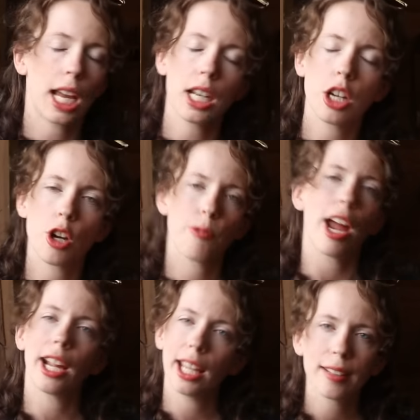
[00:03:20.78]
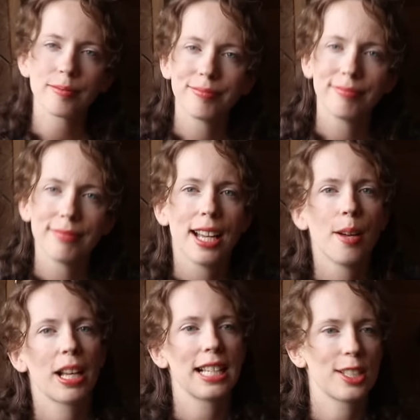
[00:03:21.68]
kind of nerve wracking
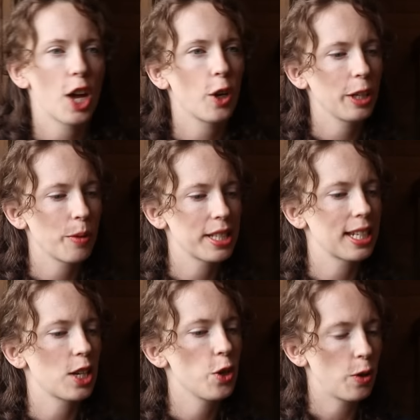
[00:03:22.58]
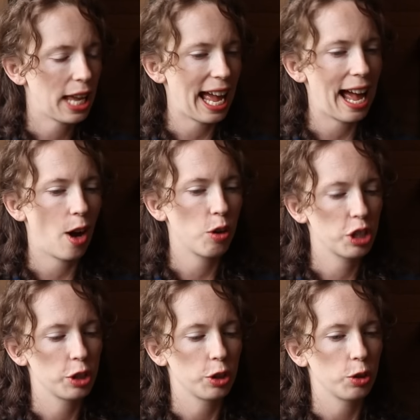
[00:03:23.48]
because not only was it a new cow
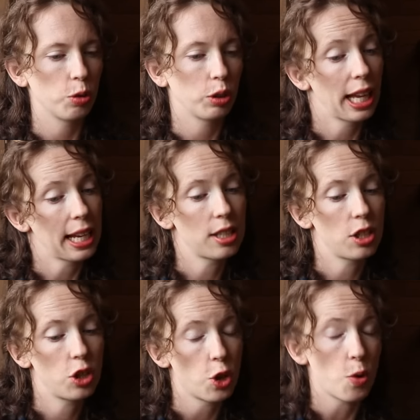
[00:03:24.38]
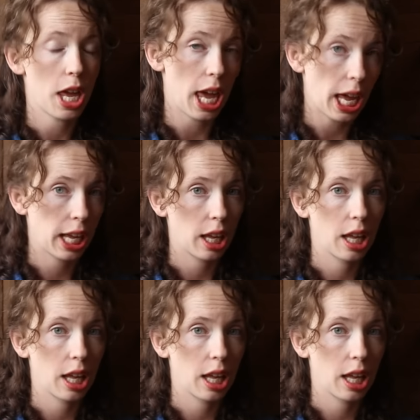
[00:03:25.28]
who liked to kick,